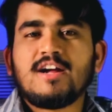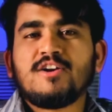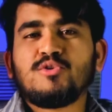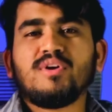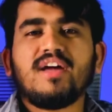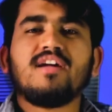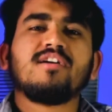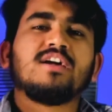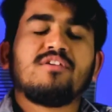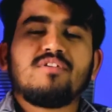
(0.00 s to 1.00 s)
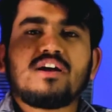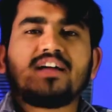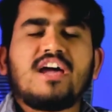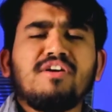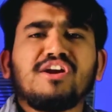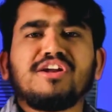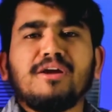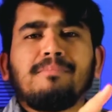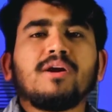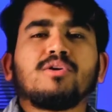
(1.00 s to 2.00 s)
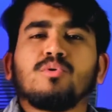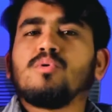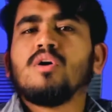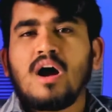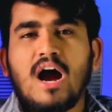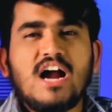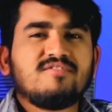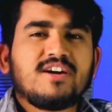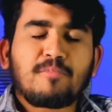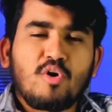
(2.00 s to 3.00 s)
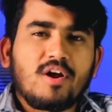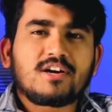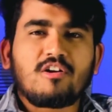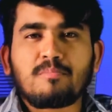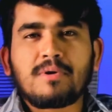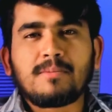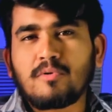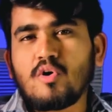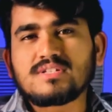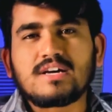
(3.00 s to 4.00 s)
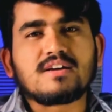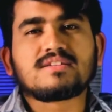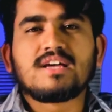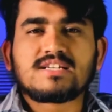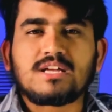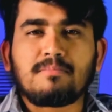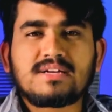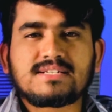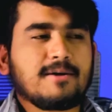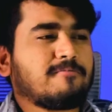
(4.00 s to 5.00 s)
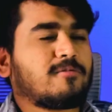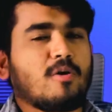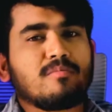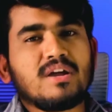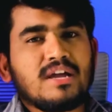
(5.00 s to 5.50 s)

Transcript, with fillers: Today, we are diving deep into hardware product development process step by step from